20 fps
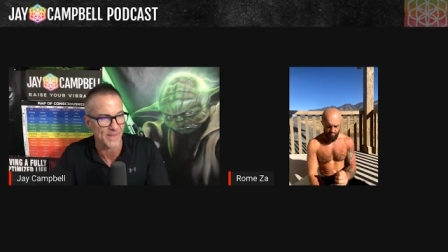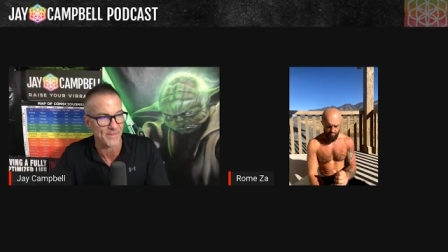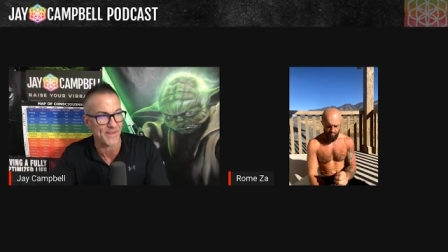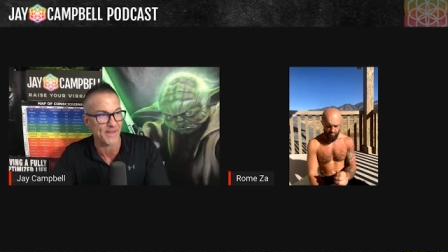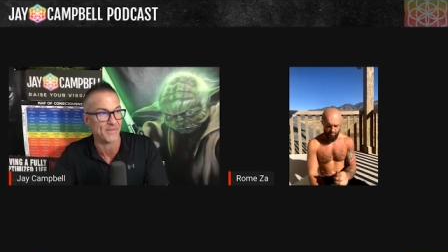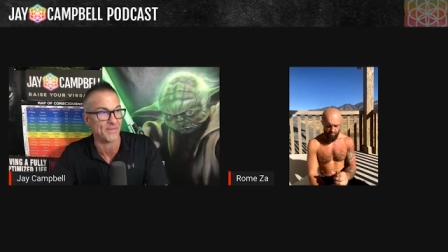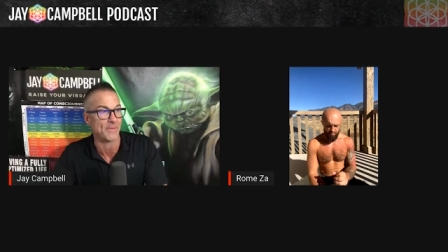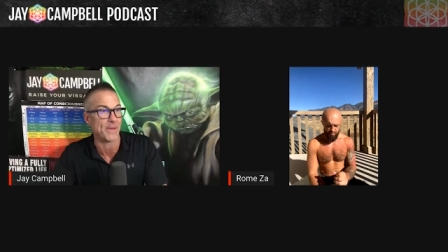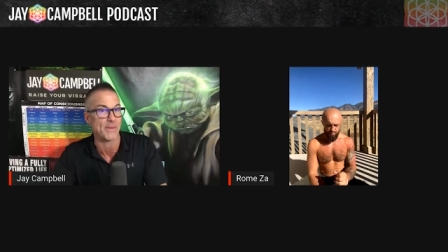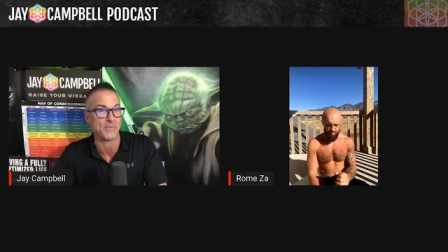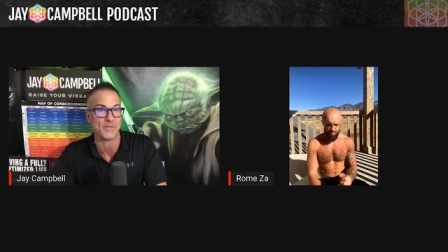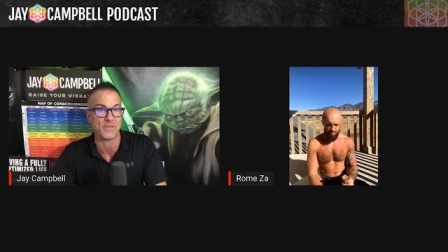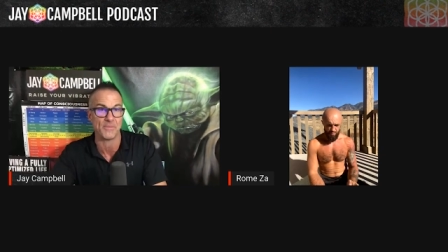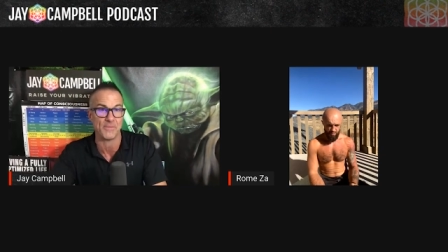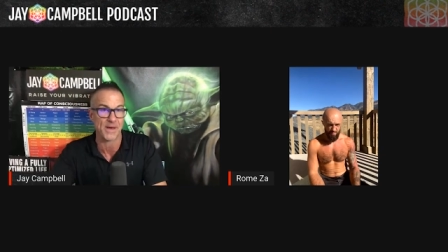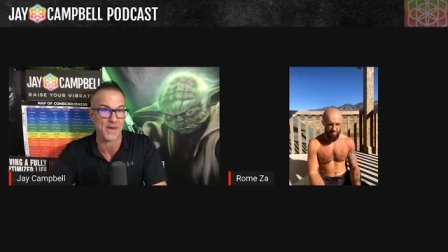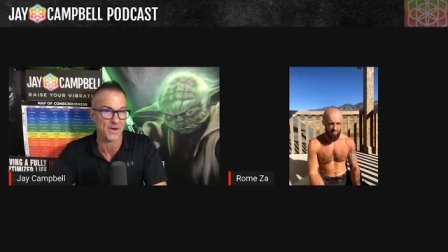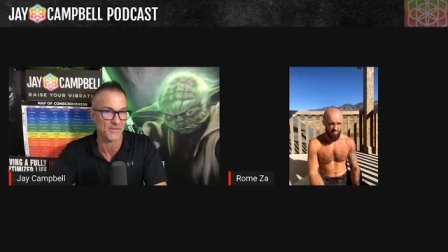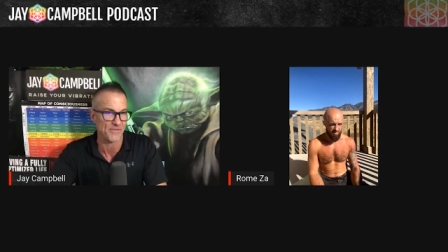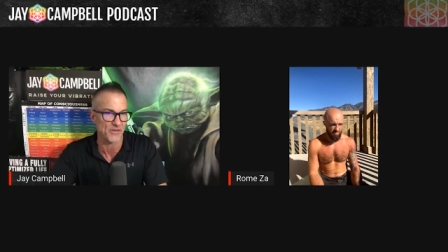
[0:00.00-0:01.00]
and then maybe the
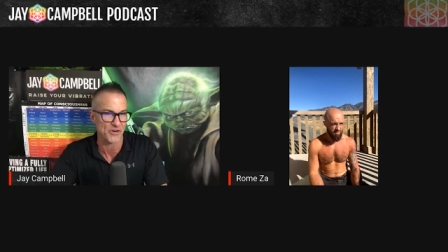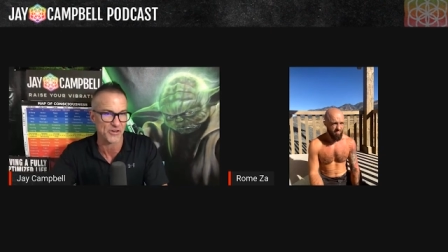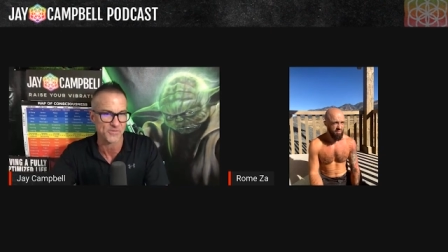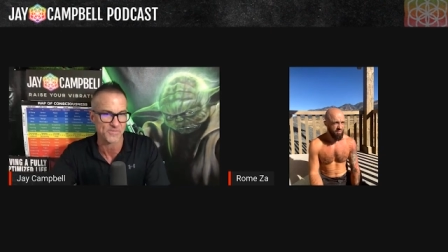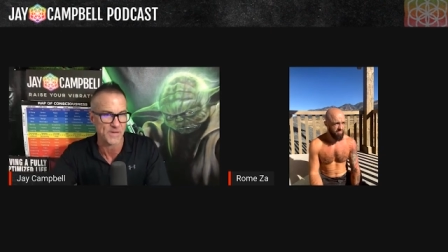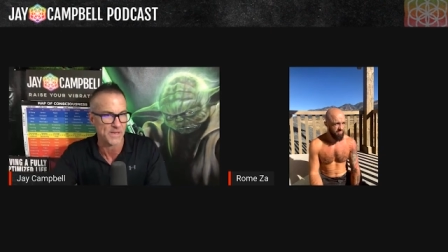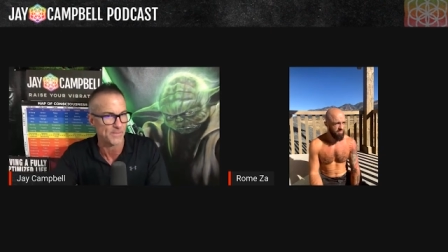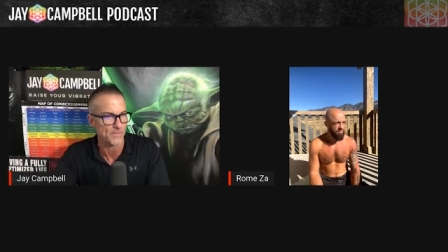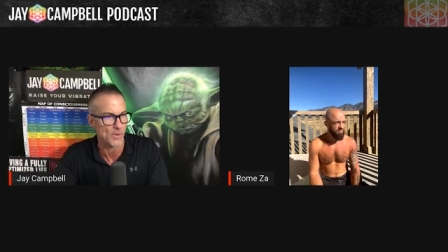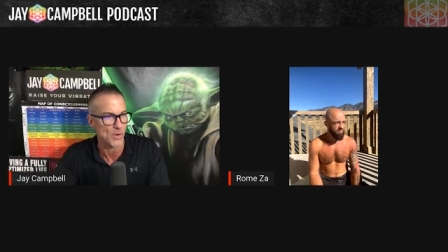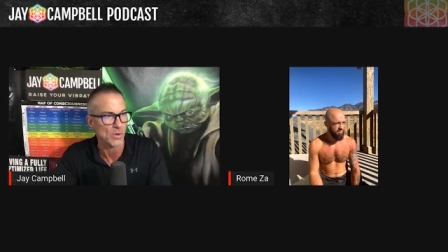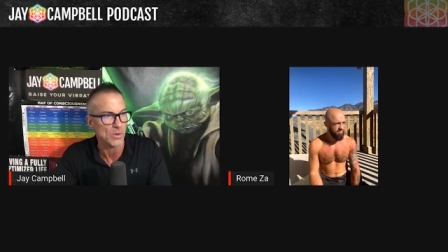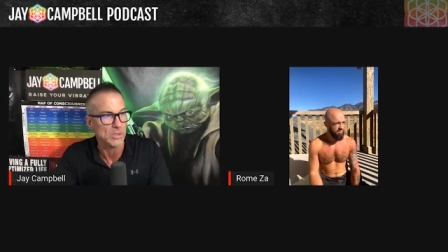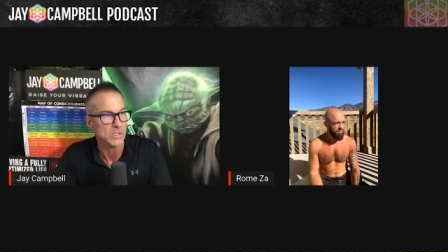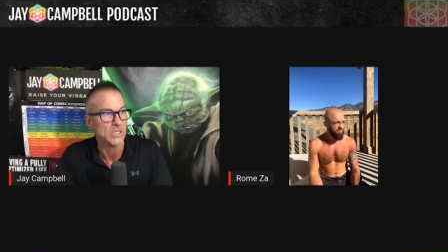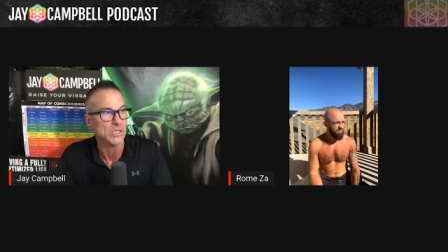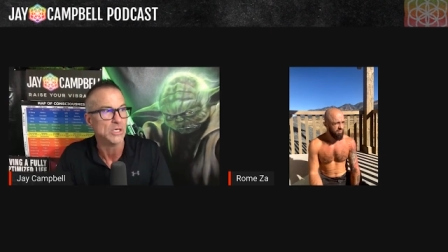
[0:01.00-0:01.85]
metaverse people